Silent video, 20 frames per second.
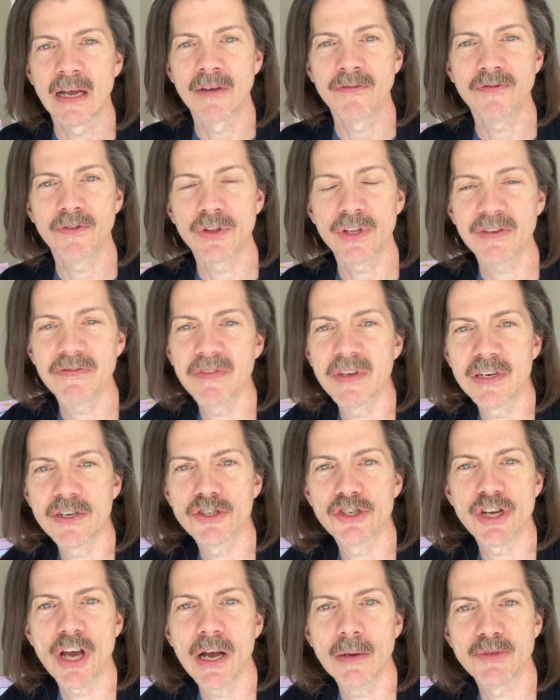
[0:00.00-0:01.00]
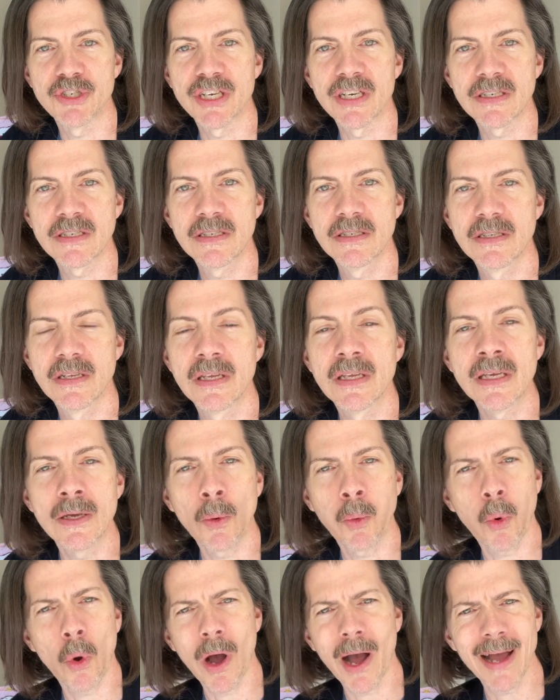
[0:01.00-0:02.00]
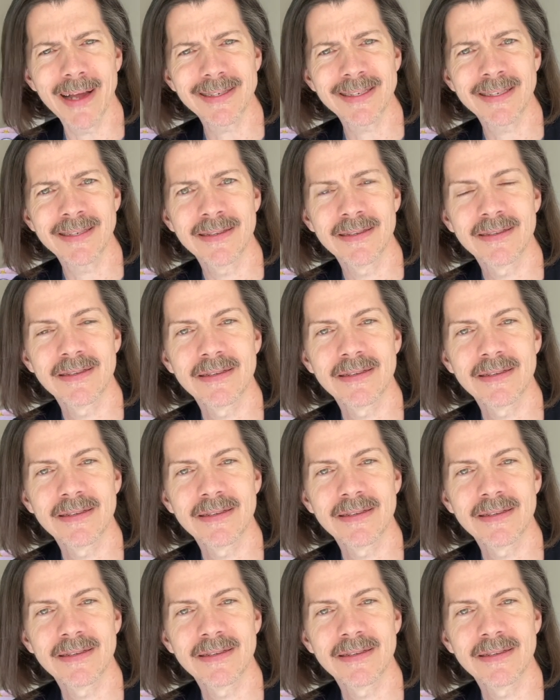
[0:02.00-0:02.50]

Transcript: a fully finished object. What? What?